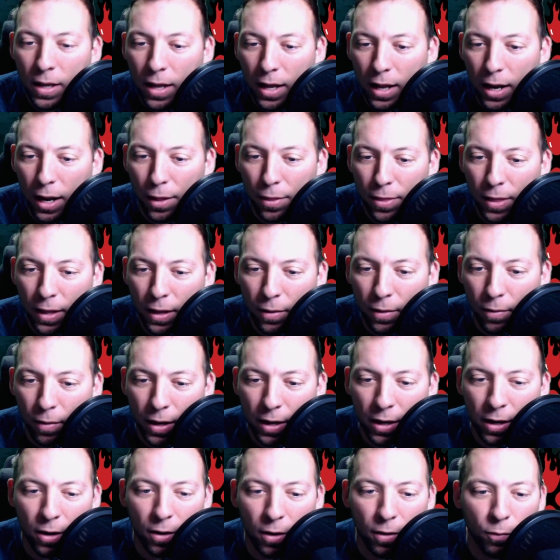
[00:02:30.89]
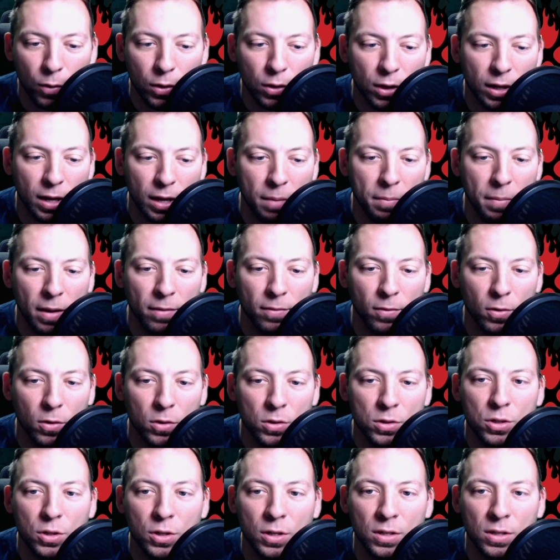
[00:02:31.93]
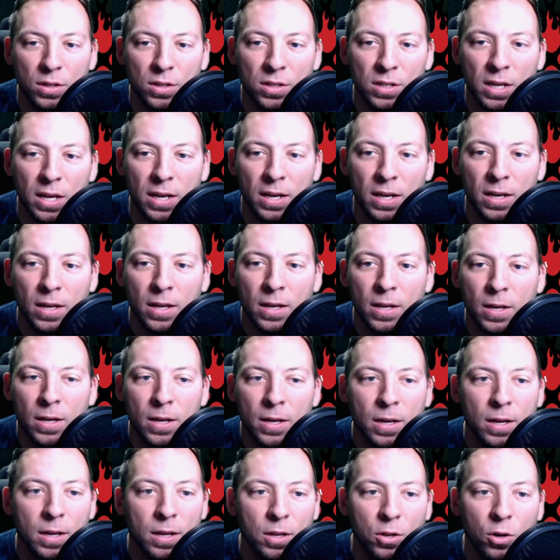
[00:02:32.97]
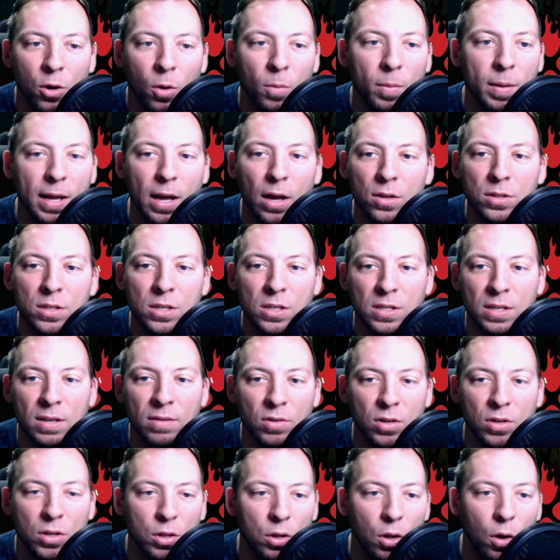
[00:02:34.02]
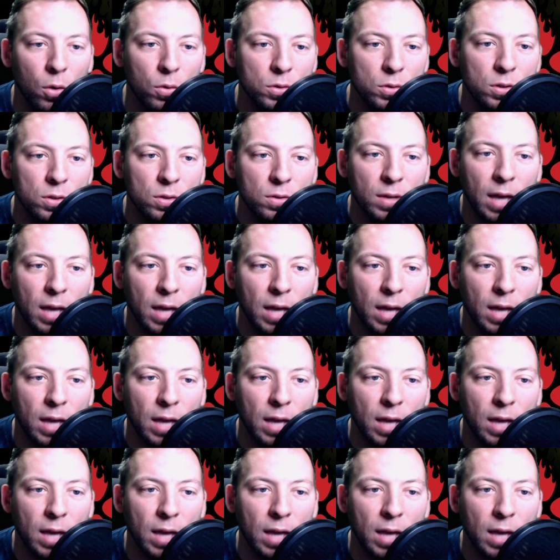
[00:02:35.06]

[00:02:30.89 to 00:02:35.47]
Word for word: And I think right here, if we look at Metaverse, you can see nobody else is even close.